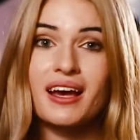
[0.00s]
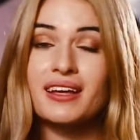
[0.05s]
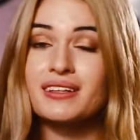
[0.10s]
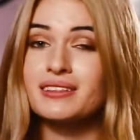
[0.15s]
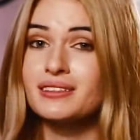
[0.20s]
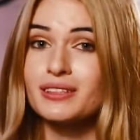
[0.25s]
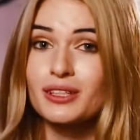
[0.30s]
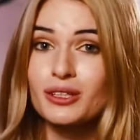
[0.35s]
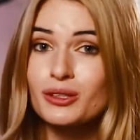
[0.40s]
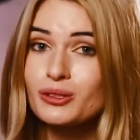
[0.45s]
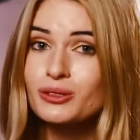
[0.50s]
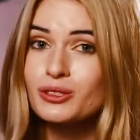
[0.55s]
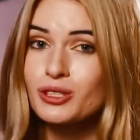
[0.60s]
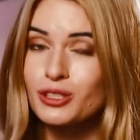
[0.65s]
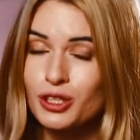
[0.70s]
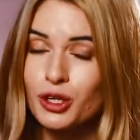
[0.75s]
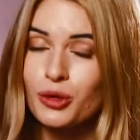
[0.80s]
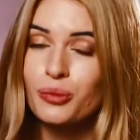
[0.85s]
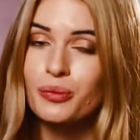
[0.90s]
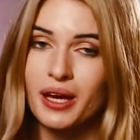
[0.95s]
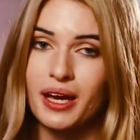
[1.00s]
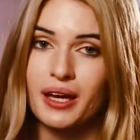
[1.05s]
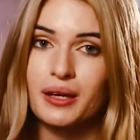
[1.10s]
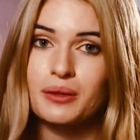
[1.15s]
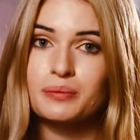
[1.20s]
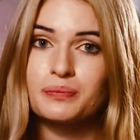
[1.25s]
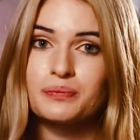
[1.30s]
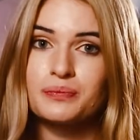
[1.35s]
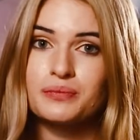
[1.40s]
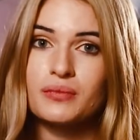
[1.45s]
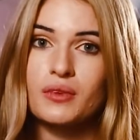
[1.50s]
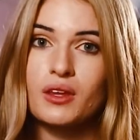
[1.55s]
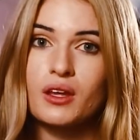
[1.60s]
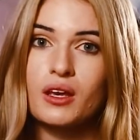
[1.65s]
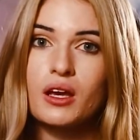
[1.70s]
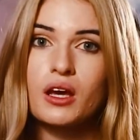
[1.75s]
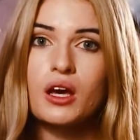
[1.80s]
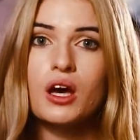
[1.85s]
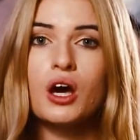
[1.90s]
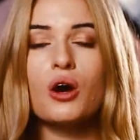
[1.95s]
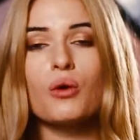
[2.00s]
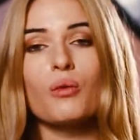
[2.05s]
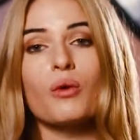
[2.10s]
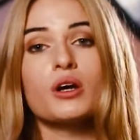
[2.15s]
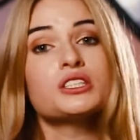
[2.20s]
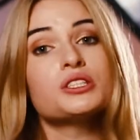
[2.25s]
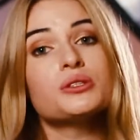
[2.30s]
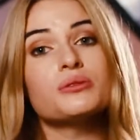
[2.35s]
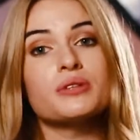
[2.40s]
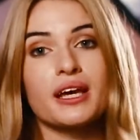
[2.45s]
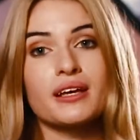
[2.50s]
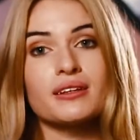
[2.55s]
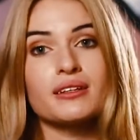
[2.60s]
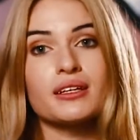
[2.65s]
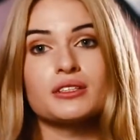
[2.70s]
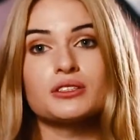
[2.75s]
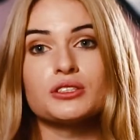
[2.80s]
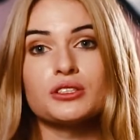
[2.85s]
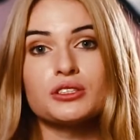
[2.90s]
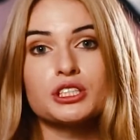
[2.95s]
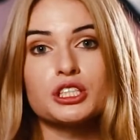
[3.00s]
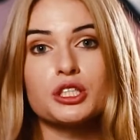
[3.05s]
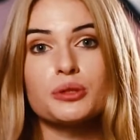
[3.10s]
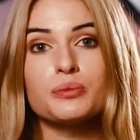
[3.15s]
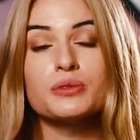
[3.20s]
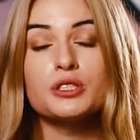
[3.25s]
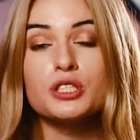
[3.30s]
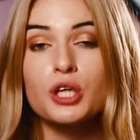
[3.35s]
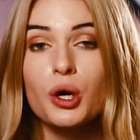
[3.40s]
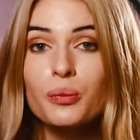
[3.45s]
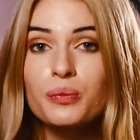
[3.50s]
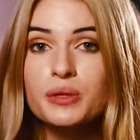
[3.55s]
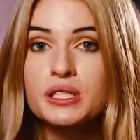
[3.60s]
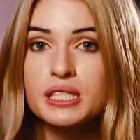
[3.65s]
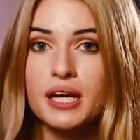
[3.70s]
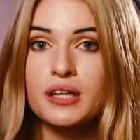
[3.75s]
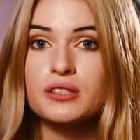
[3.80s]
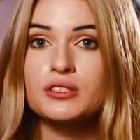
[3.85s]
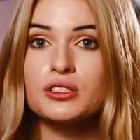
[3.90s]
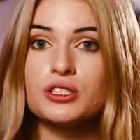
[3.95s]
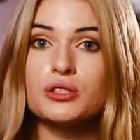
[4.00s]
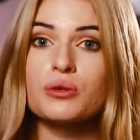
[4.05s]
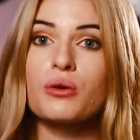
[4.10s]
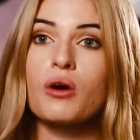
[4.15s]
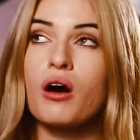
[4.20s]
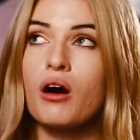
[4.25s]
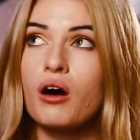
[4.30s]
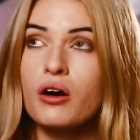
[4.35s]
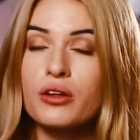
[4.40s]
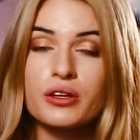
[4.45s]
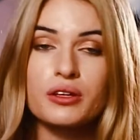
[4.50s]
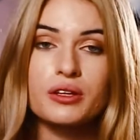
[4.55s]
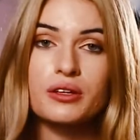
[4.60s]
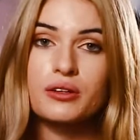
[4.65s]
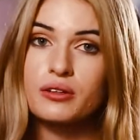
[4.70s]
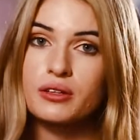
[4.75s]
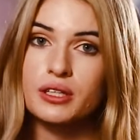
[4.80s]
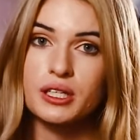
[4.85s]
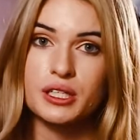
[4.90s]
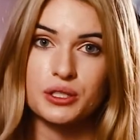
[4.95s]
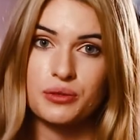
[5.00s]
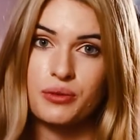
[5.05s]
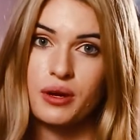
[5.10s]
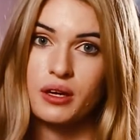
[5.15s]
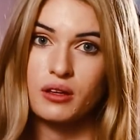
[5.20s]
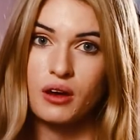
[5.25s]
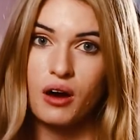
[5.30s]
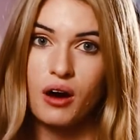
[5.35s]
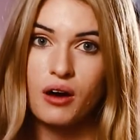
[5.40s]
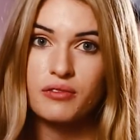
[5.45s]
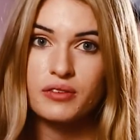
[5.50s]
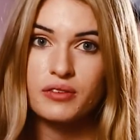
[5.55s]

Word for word: at little to no pay. Once you land the internship, don't be scared to do all the little things around the